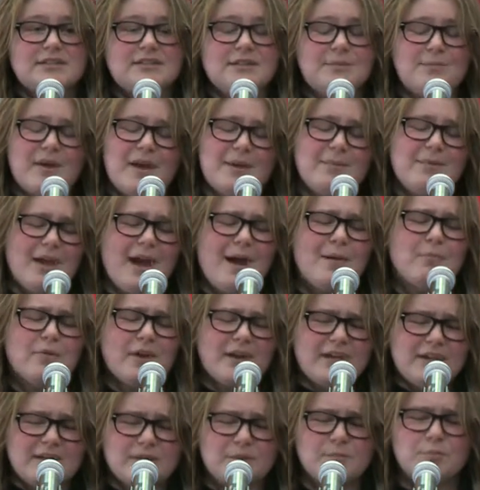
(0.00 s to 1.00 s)
See, baby, I'm
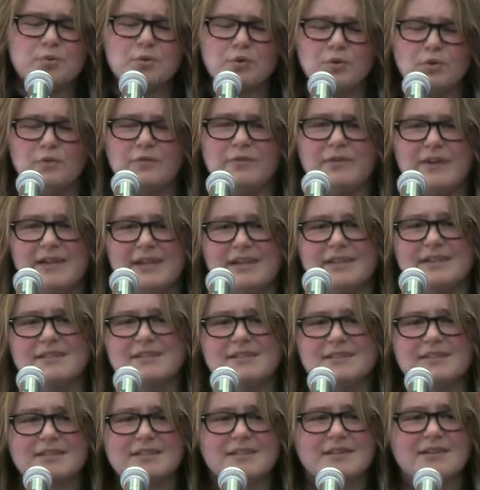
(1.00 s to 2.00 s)
ready to prove
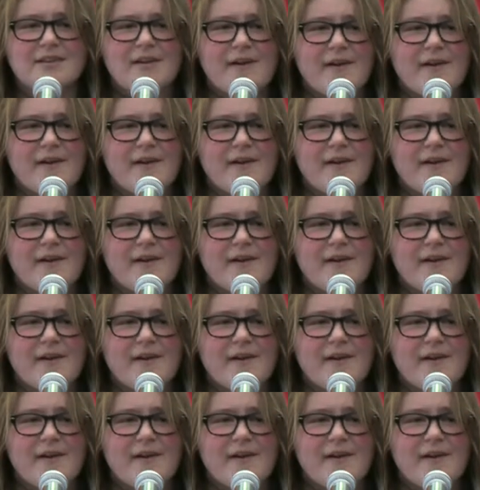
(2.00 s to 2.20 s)
it.